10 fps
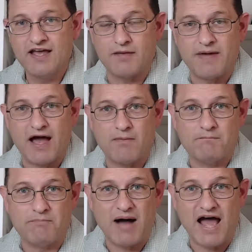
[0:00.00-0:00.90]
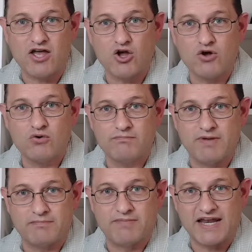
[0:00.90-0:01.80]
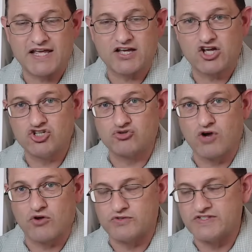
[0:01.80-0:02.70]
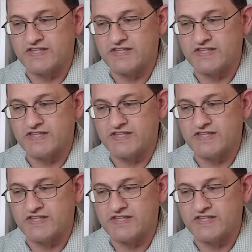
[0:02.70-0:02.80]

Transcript: about biomimetic drones.